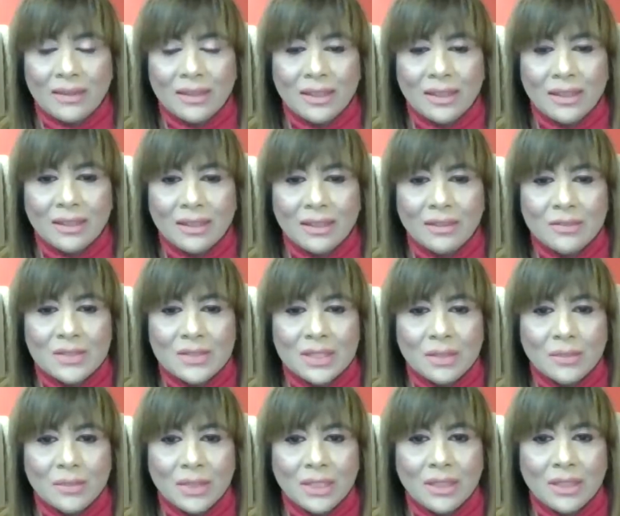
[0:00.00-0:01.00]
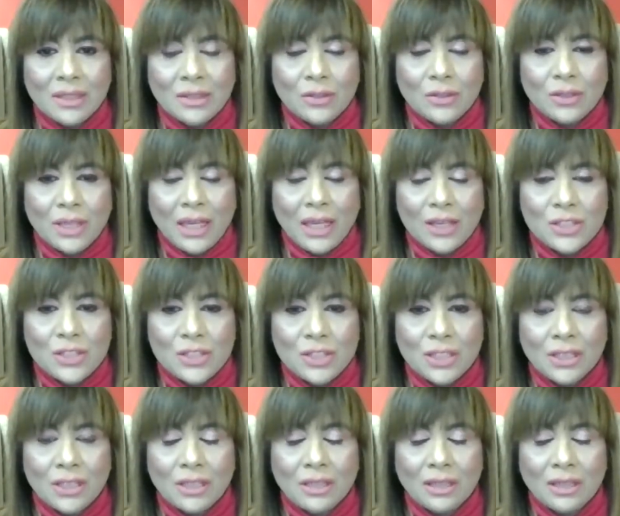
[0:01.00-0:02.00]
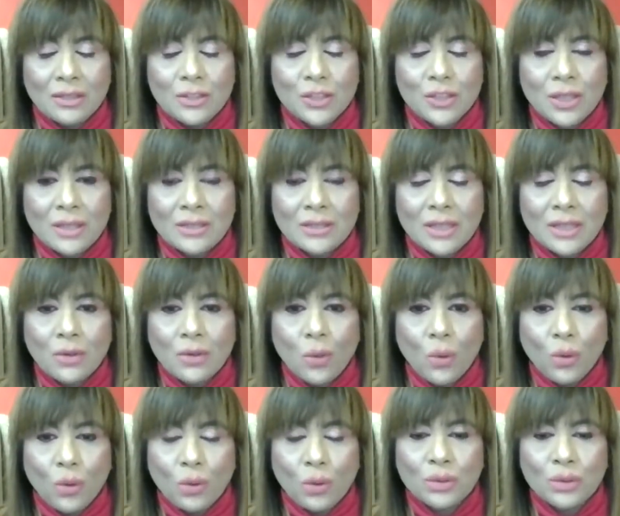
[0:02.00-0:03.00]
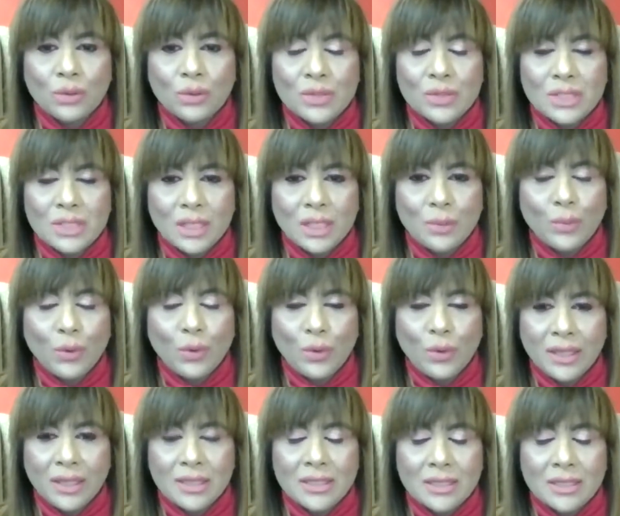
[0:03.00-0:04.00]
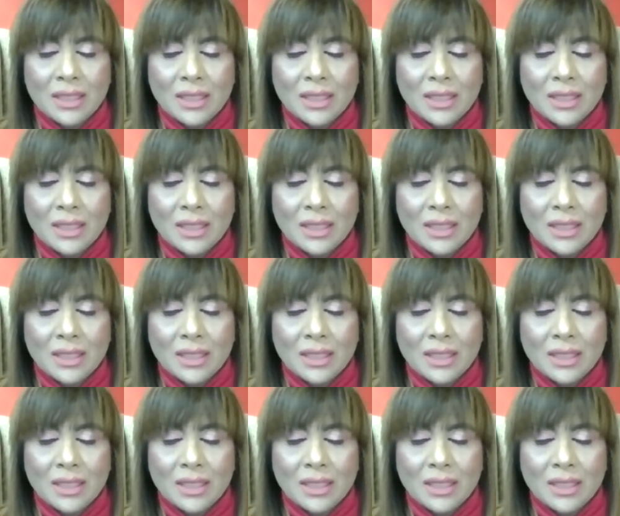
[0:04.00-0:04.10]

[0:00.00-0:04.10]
think if somebody could actually jot down all those key points,